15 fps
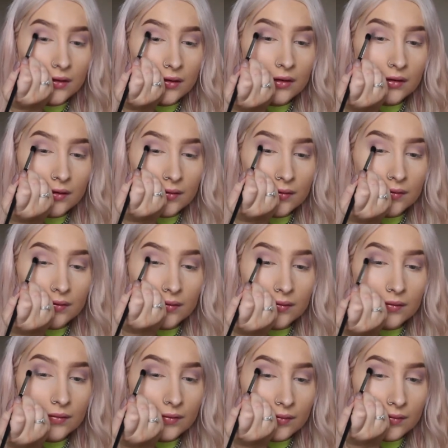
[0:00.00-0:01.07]

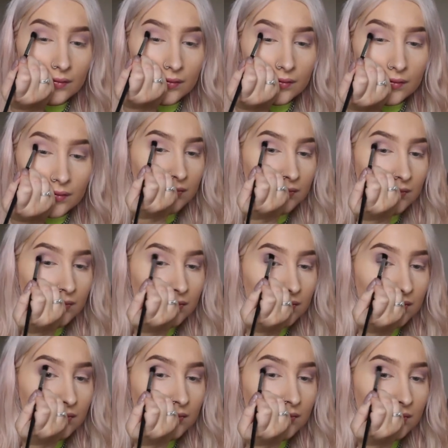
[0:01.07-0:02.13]

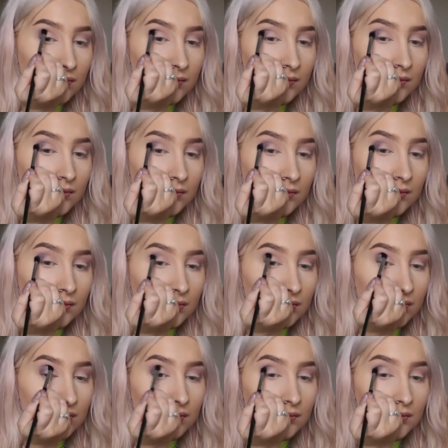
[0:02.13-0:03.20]

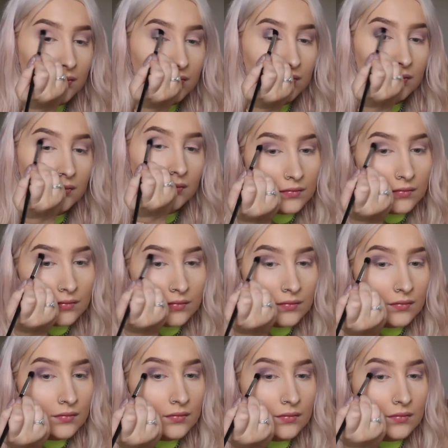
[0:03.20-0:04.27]

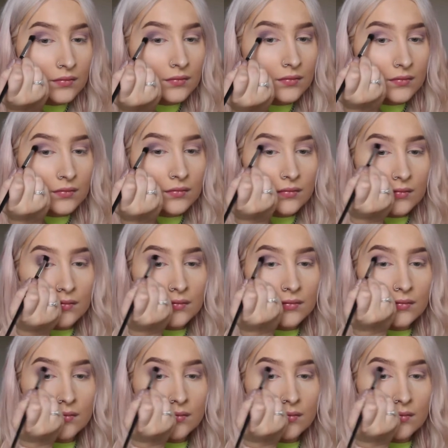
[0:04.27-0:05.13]
[no speech]